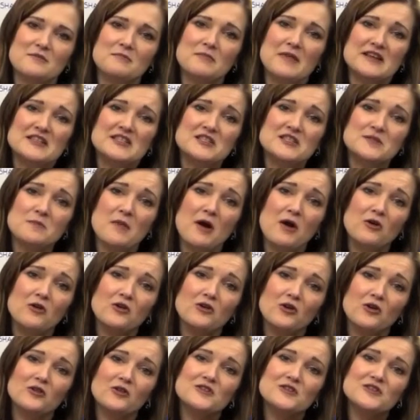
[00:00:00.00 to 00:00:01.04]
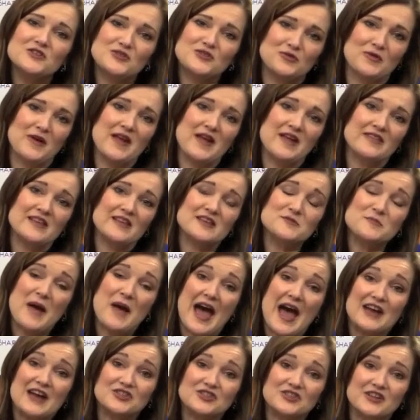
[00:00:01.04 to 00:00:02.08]
My smart girl's strength is
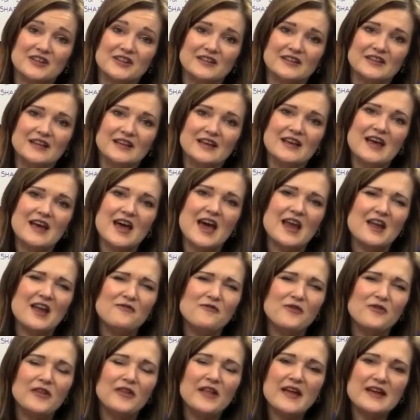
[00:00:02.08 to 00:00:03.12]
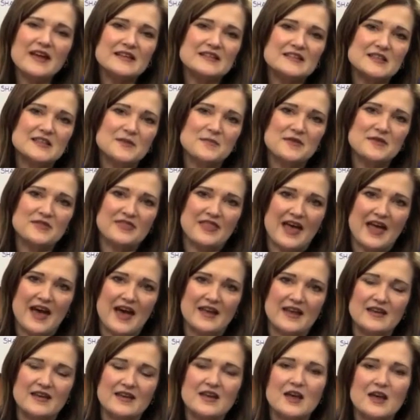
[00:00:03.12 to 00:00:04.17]
passion, and I feel I exhibit
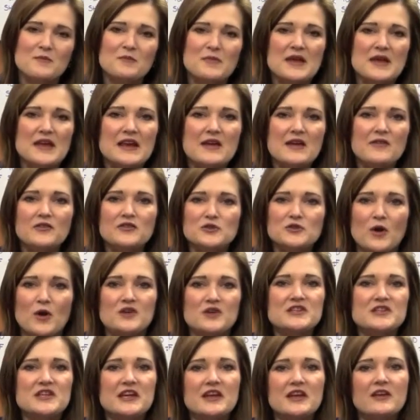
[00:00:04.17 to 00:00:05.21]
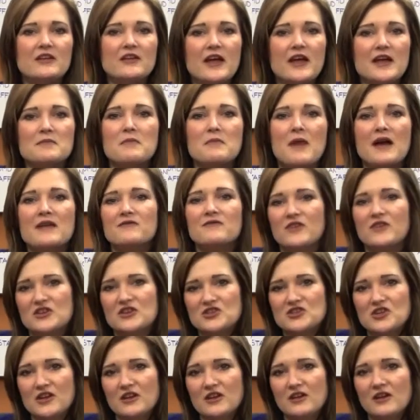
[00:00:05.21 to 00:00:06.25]
that in being able to articulate my
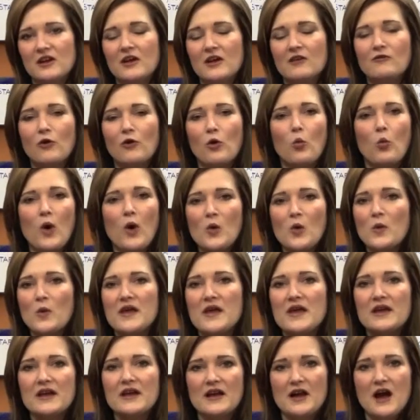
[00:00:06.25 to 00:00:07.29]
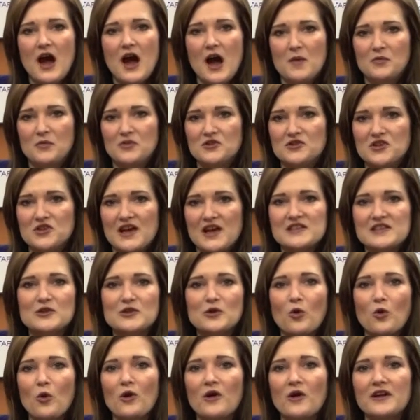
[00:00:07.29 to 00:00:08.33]
vision for what we can accomplish as an
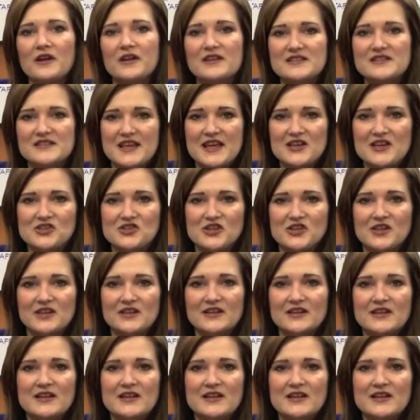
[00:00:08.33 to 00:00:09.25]
organization,